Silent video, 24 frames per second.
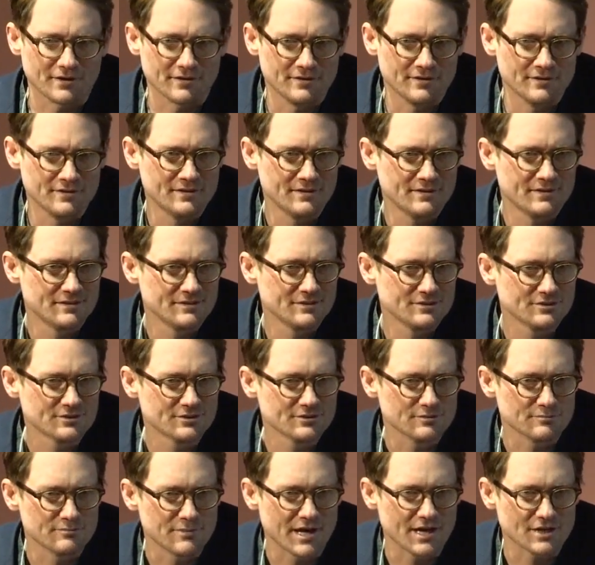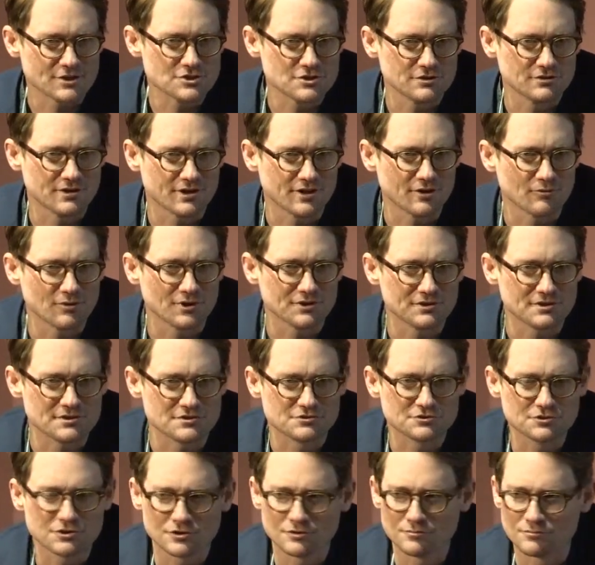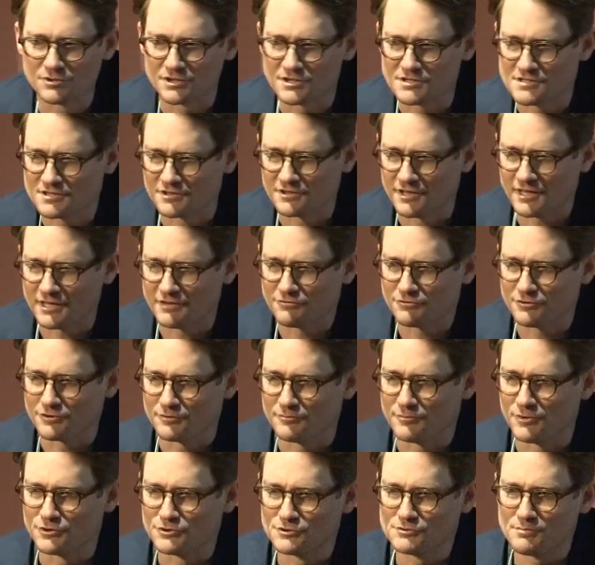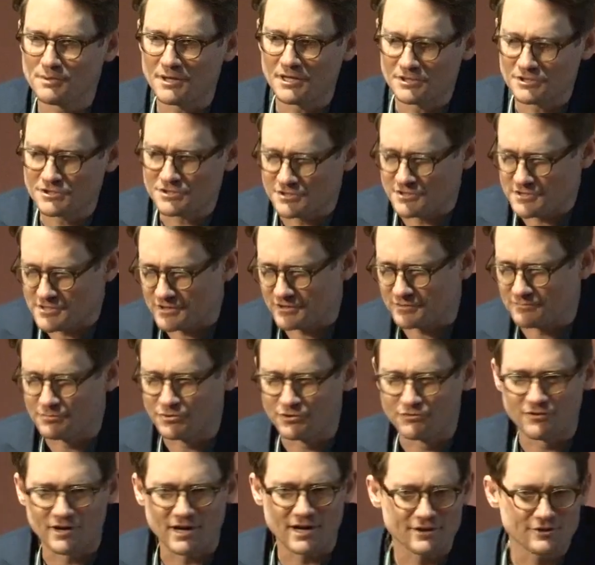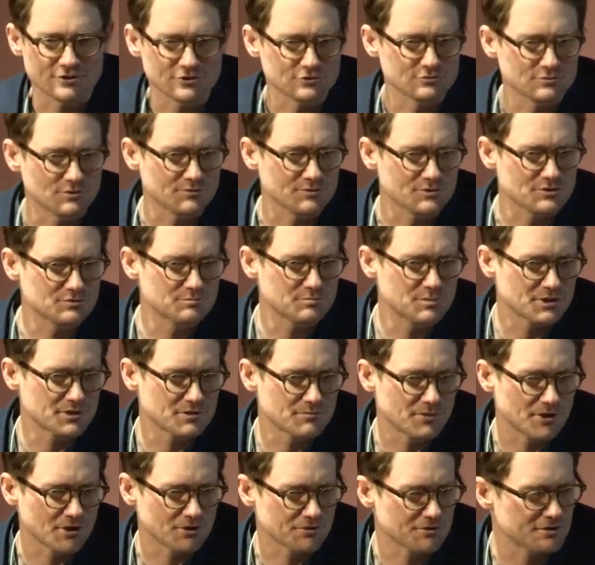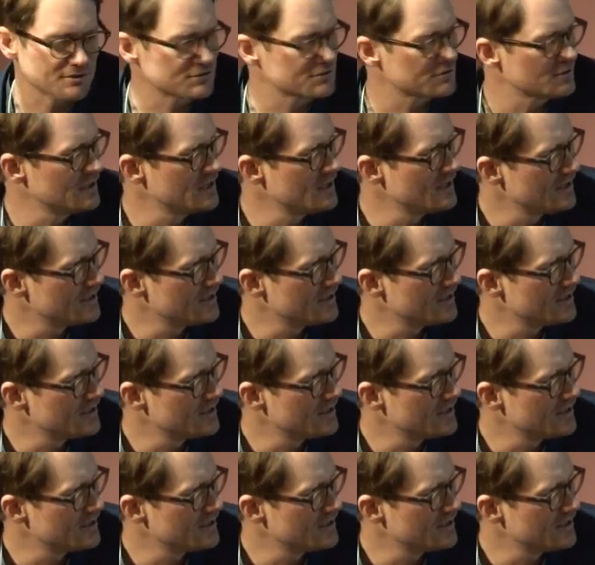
You can imagine what this term brings to light for most patients and providers when we speak about this